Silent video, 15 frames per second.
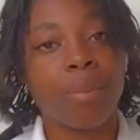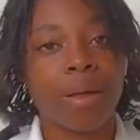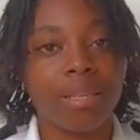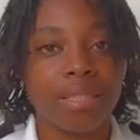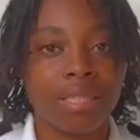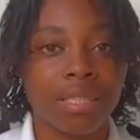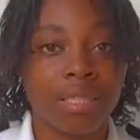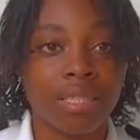
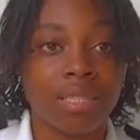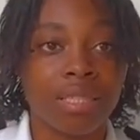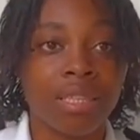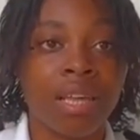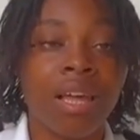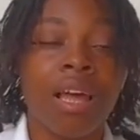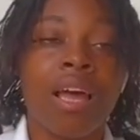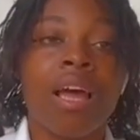pencils,
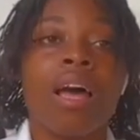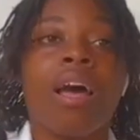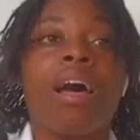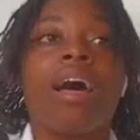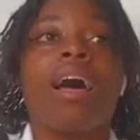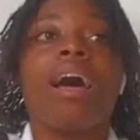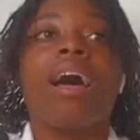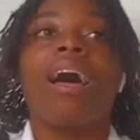
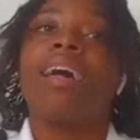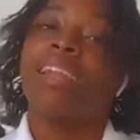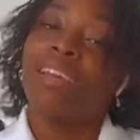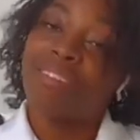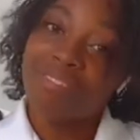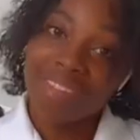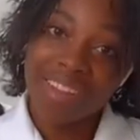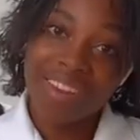and a
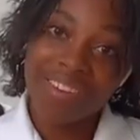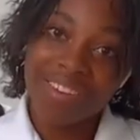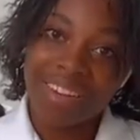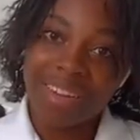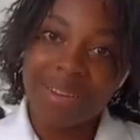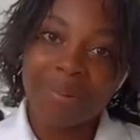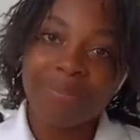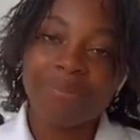
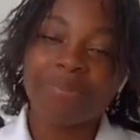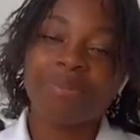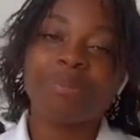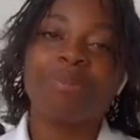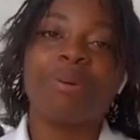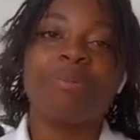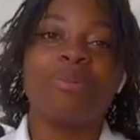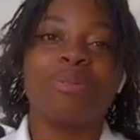figurine.
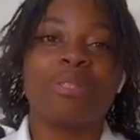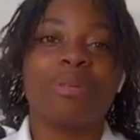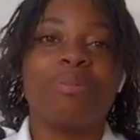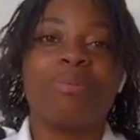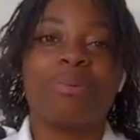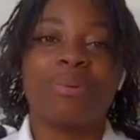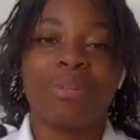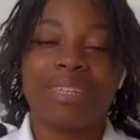But most
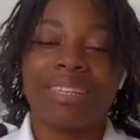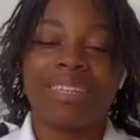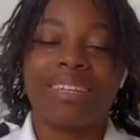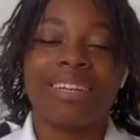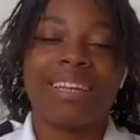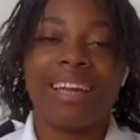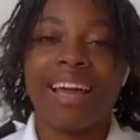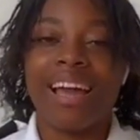
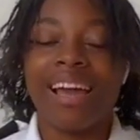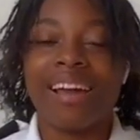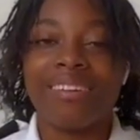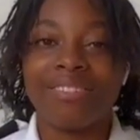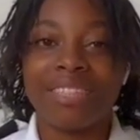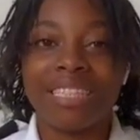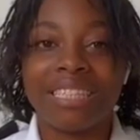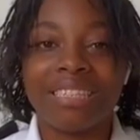importantly, I
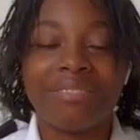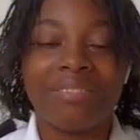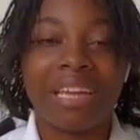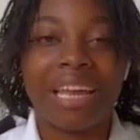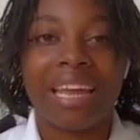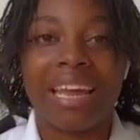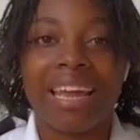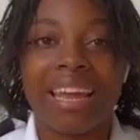received
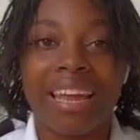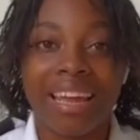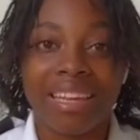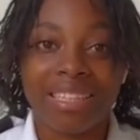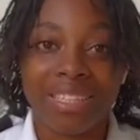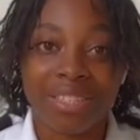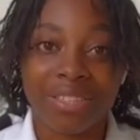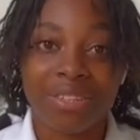an
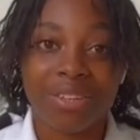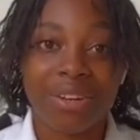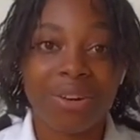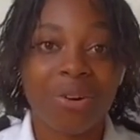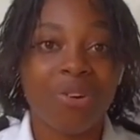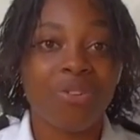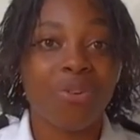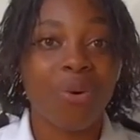Acer
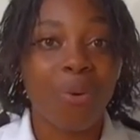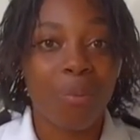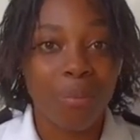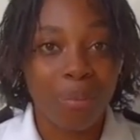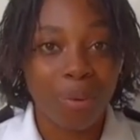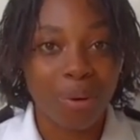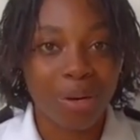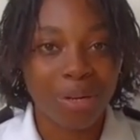
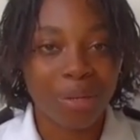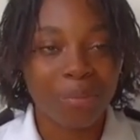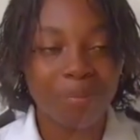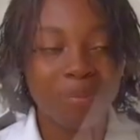Chromebook.